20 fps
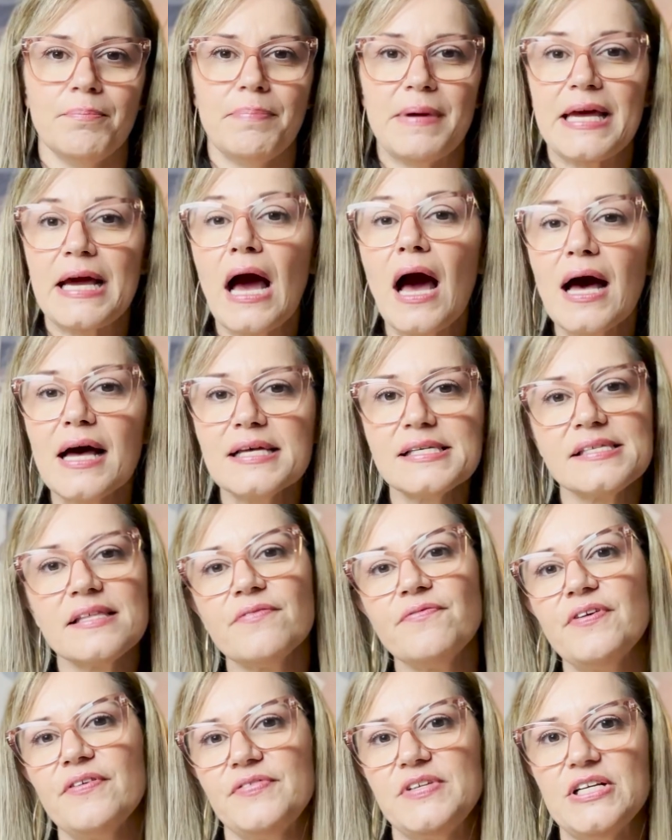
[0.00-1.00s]
Because the
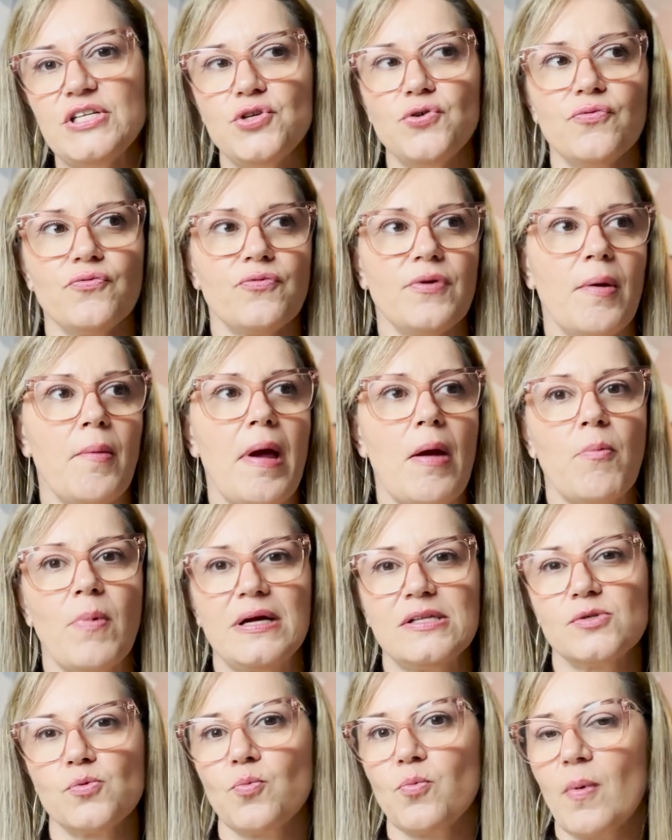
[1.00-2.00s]
52 freeway
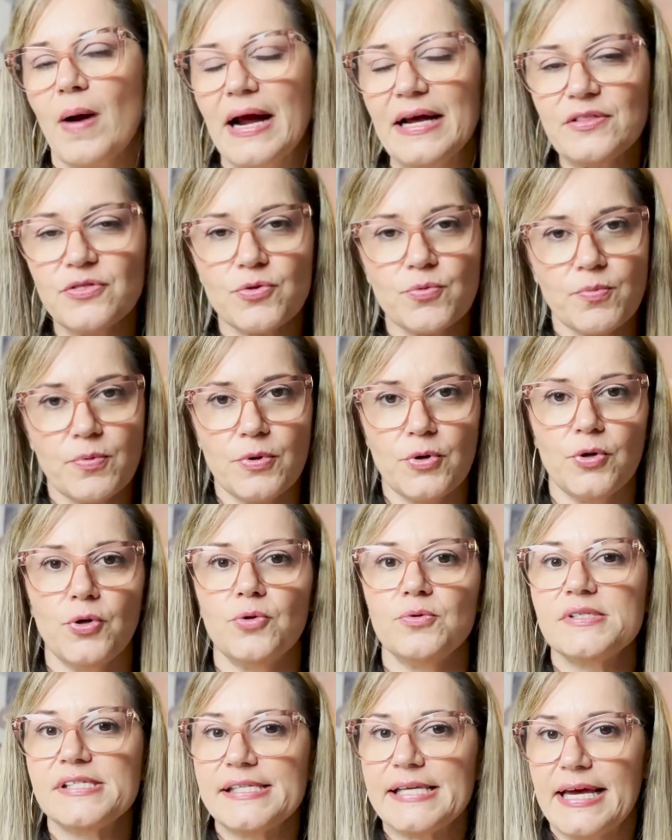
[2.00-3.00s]
runs right
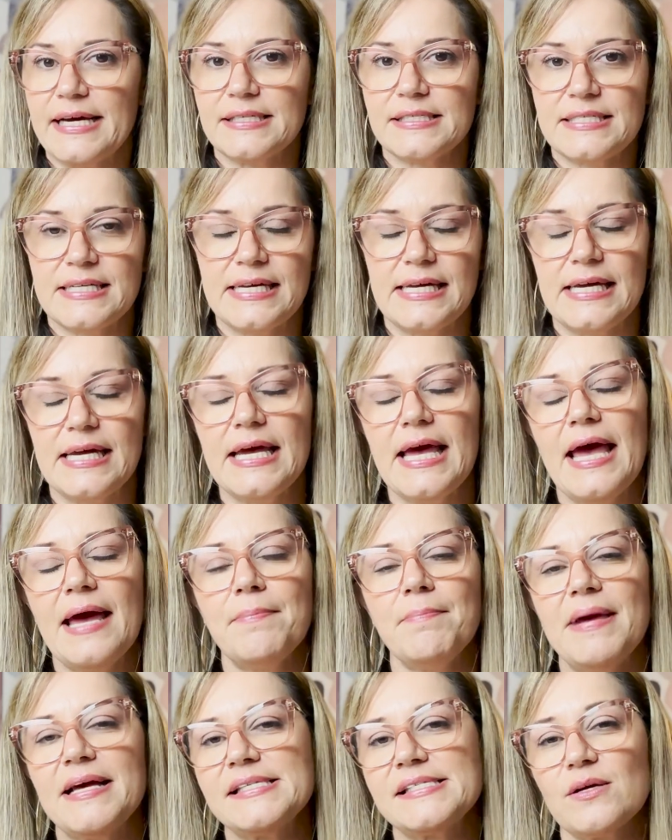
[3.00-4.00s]
through Santee,
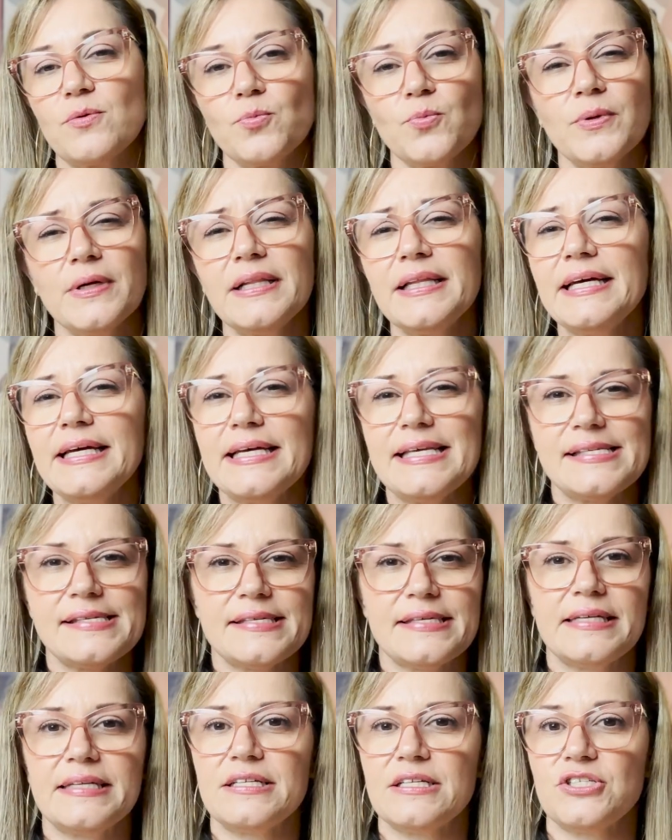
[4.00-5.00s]
it makes it really
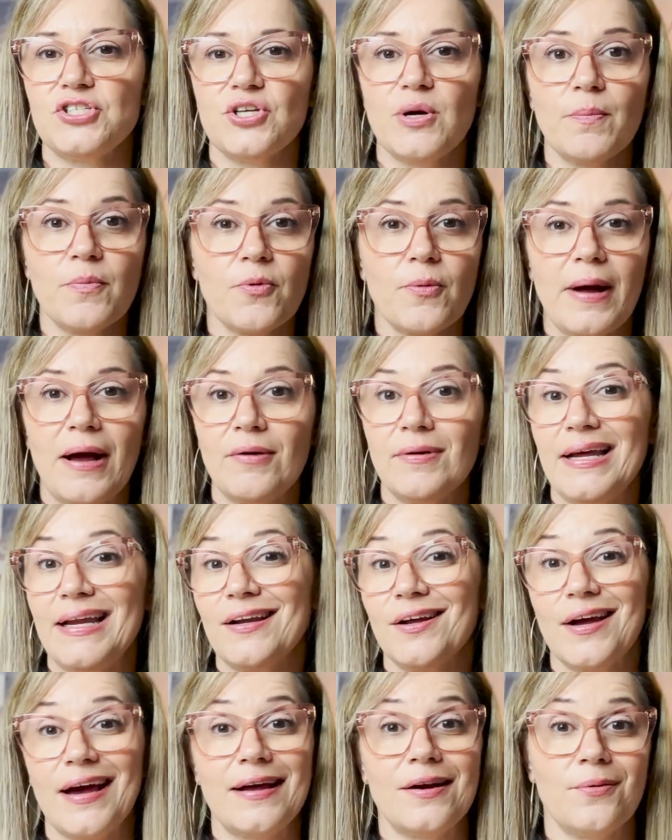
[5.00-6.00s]
easy to jump around
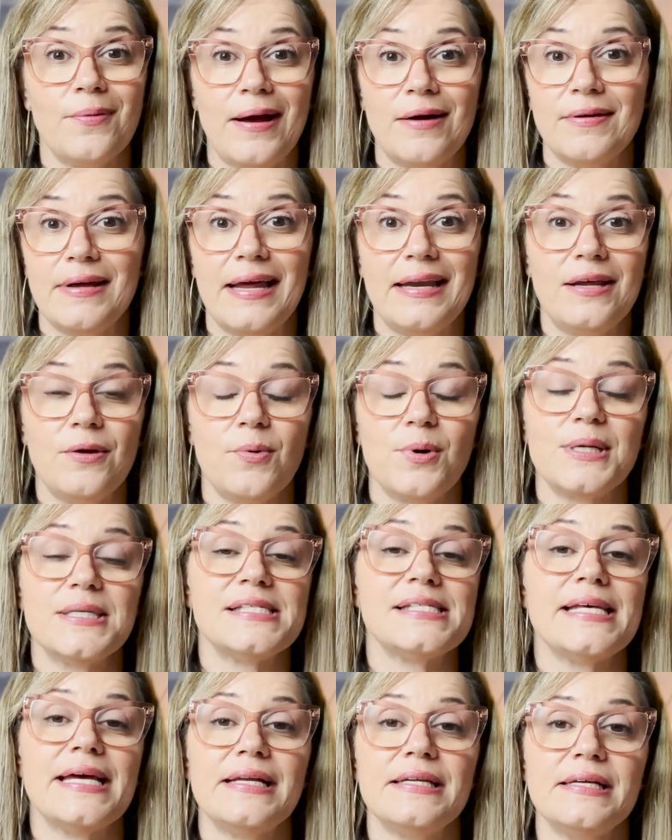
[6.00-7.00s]
and get around anywhere in
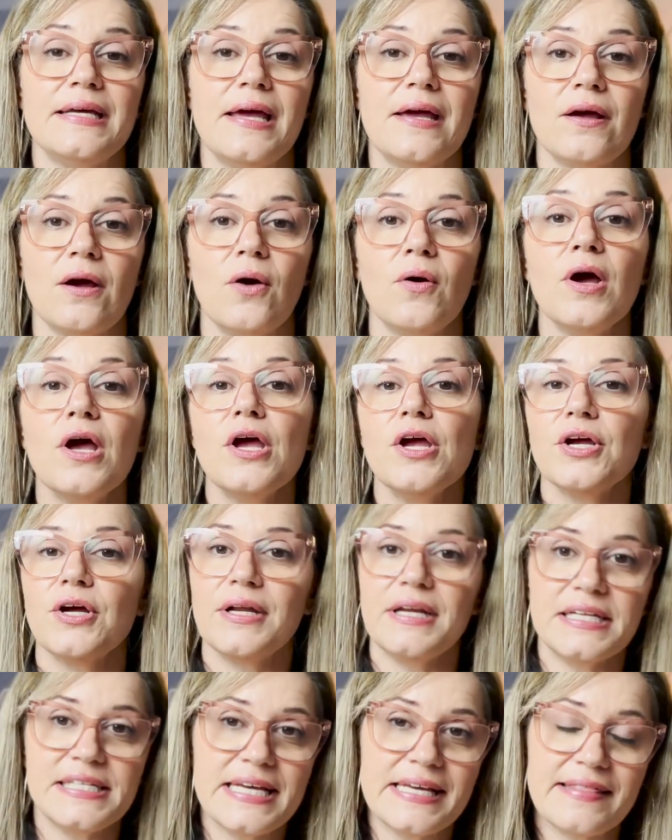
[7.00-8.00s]
San Diego.
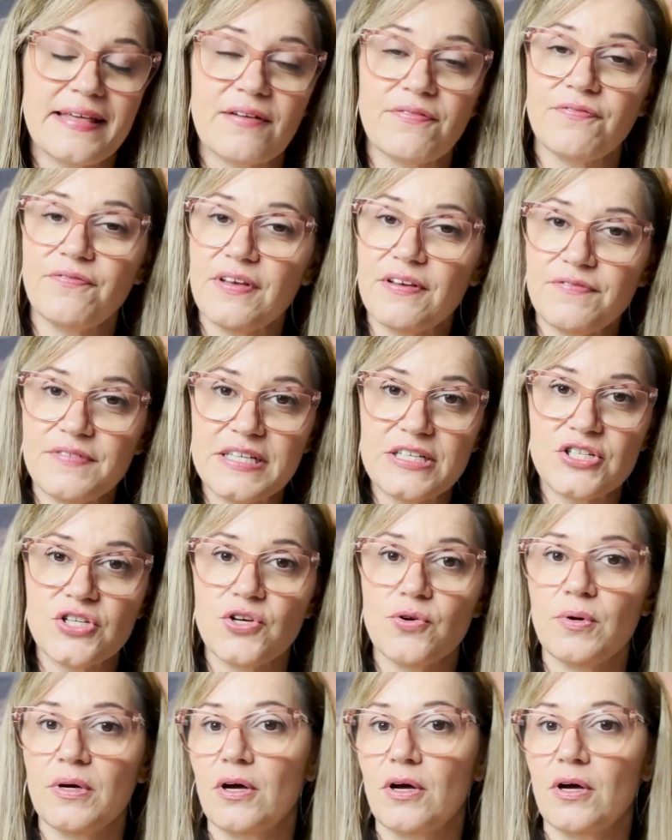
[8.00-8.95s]
You're gonna take that 52